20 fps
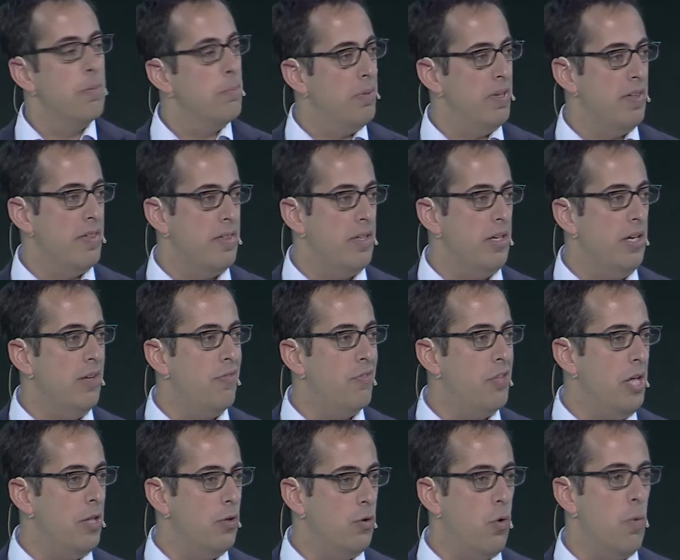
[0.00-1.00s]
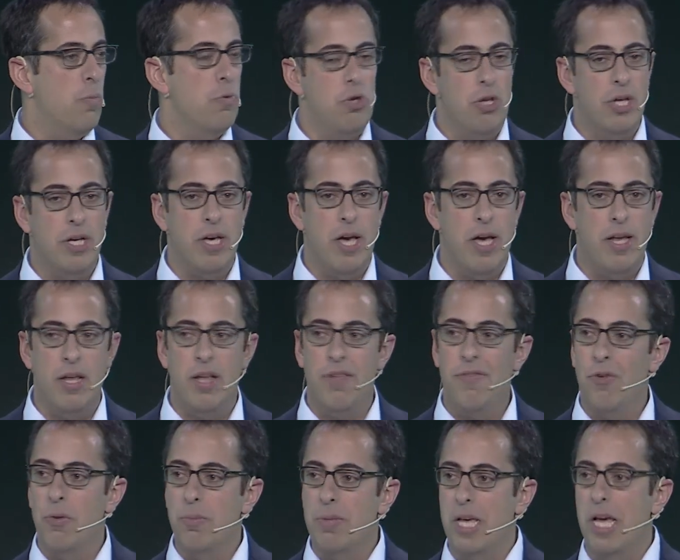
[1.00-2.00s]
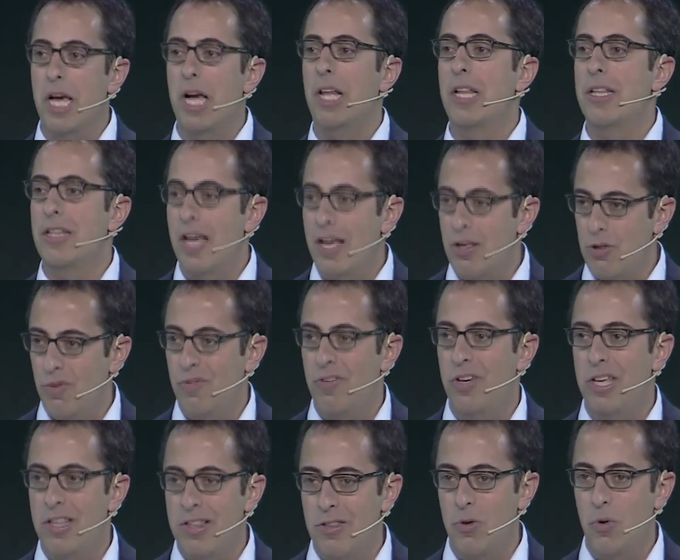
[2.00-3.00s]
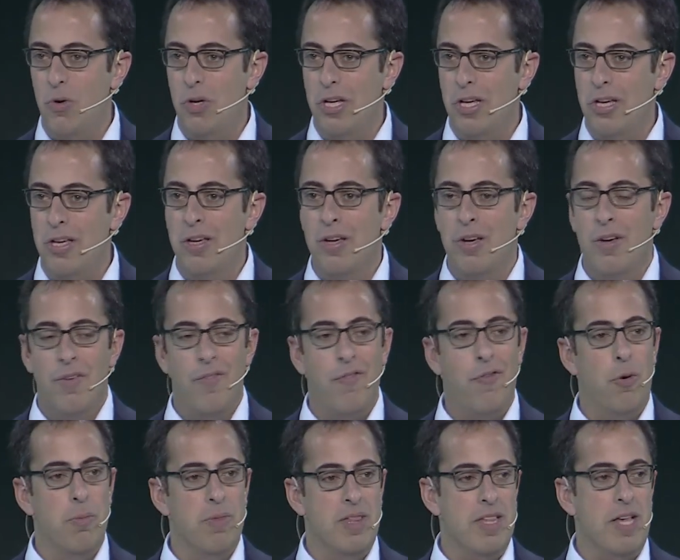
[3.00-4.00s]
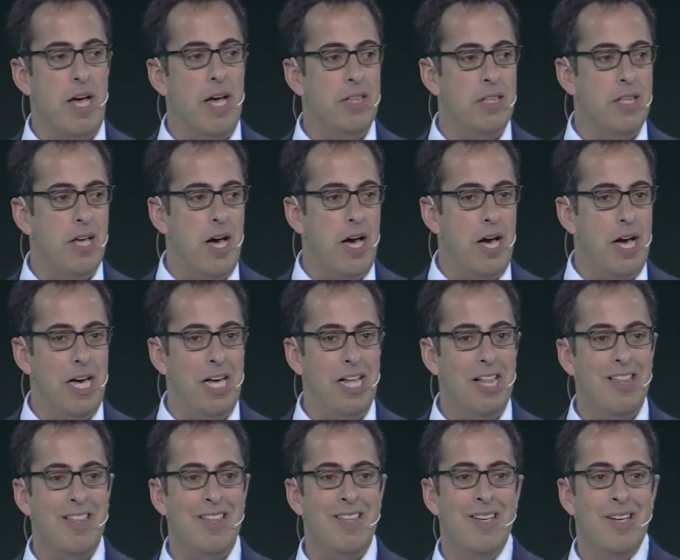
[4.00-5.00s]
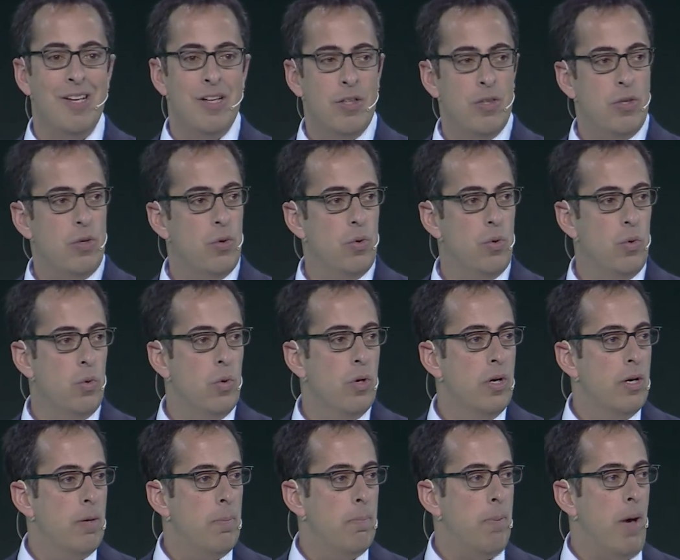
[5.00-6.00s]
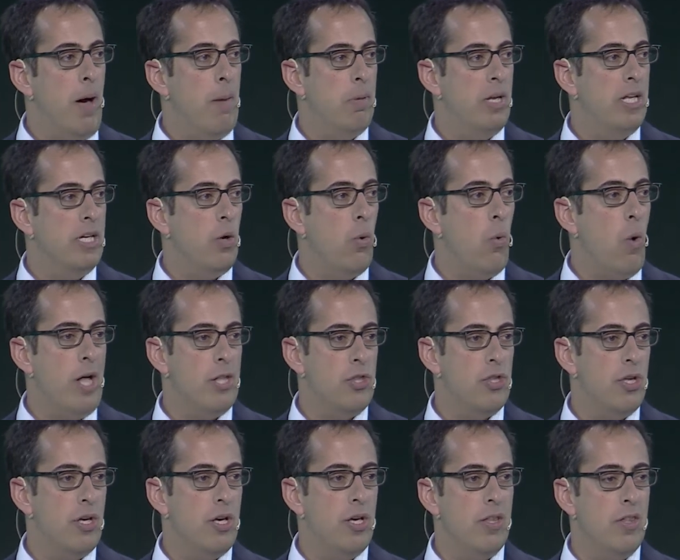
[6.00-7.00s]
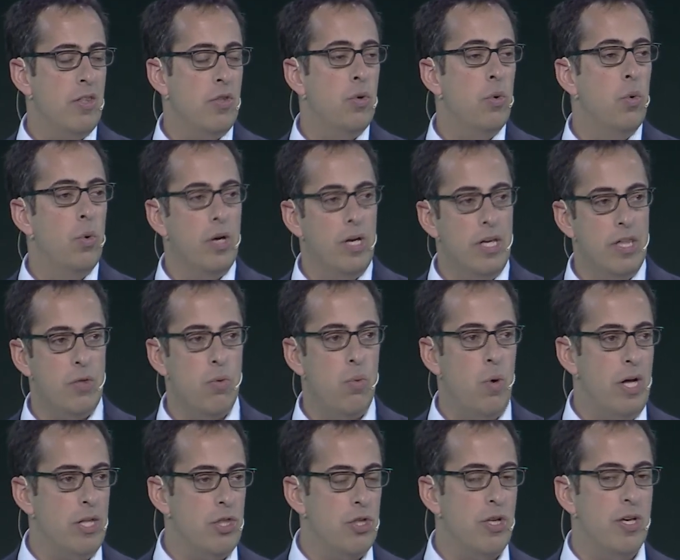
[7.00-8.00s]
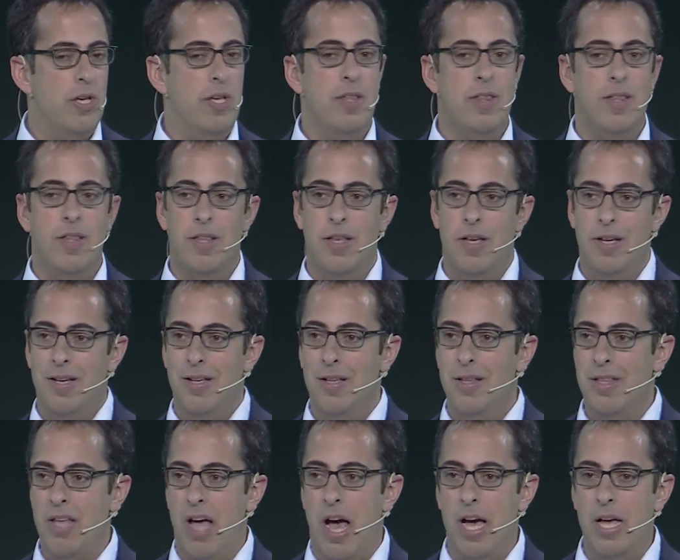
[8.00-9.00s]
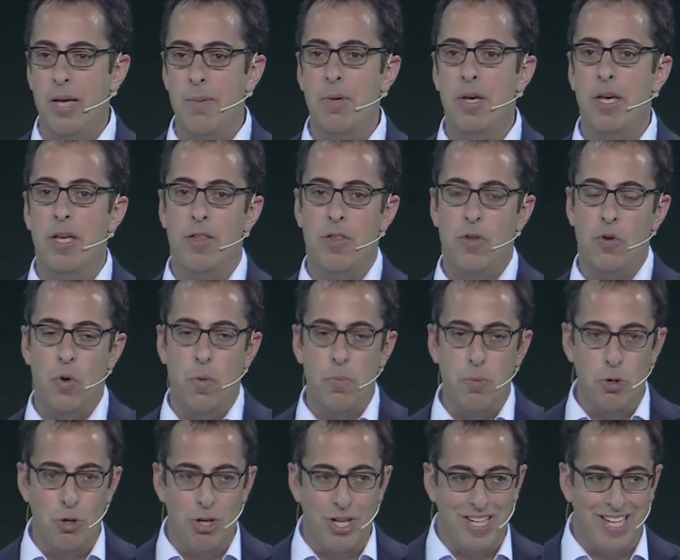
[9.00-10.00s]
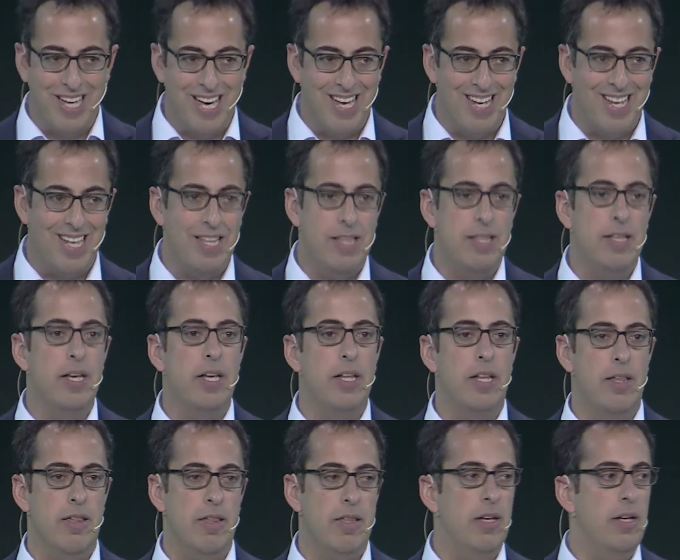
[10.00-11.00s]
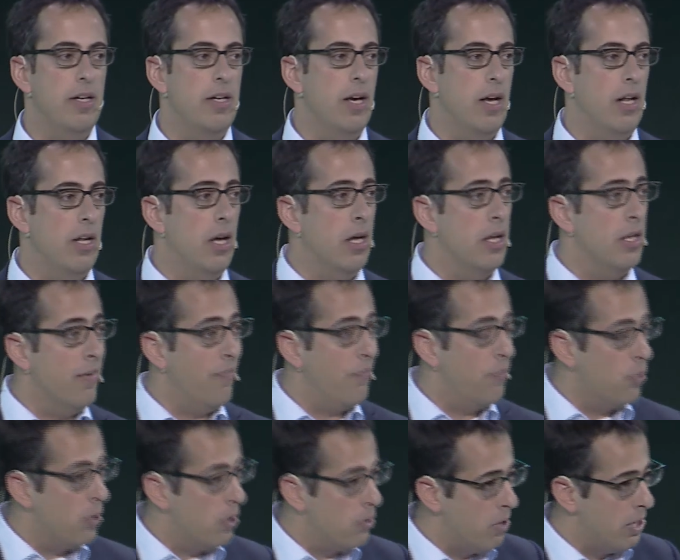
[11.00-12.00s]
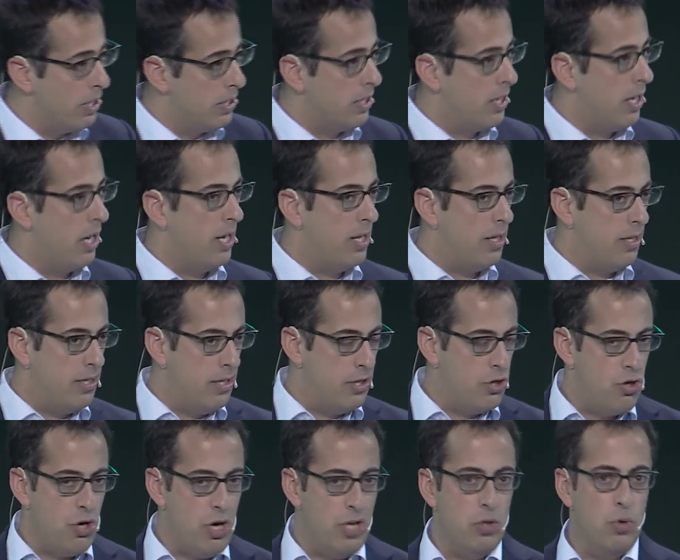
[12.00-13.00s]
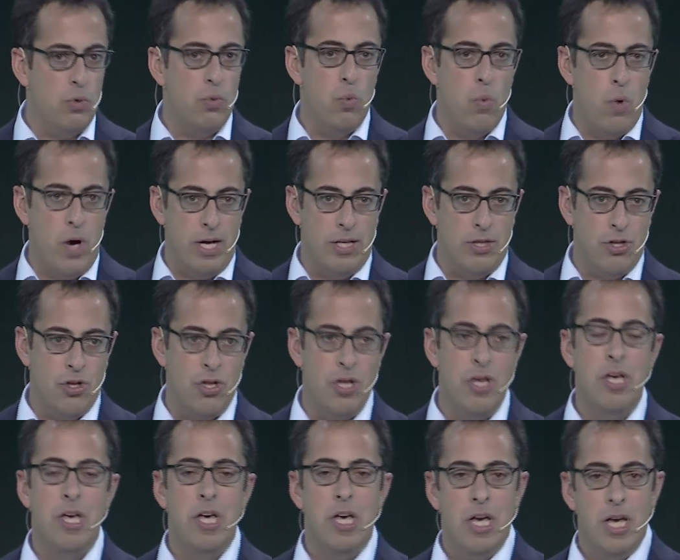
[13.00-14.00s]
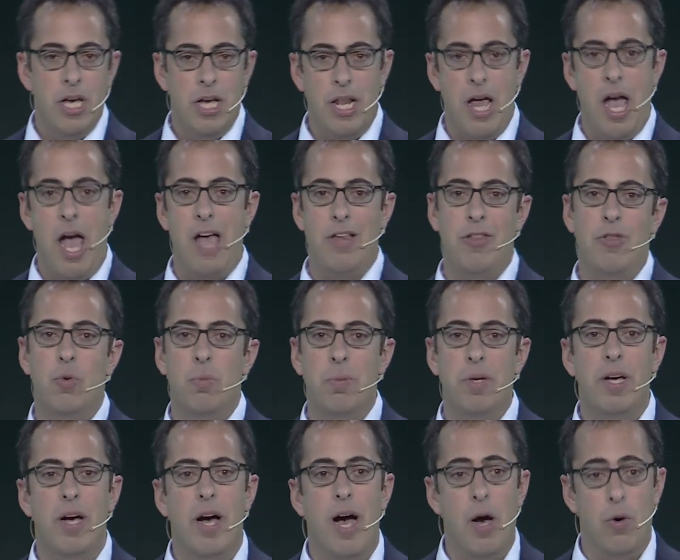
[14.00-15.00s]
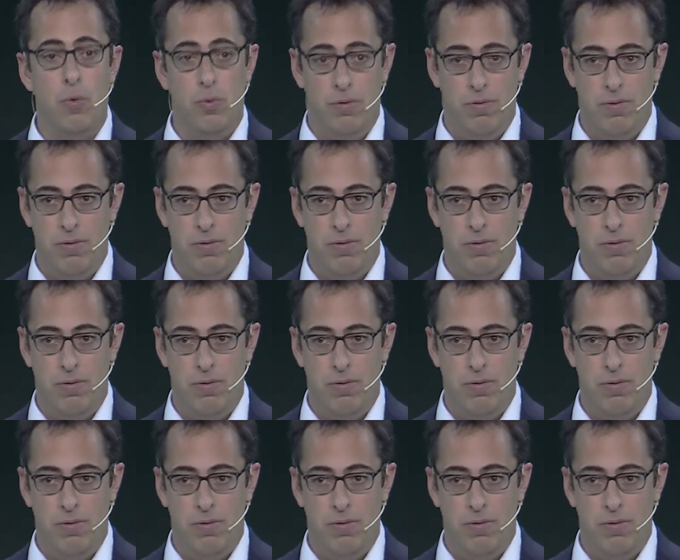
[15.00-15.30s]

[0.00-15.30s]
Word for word: perceived and communicated from the early days of history, from sundials to public watches to wristwatches. Time is communicated in a circle. And if we want to create a genuine watch, it has to be round.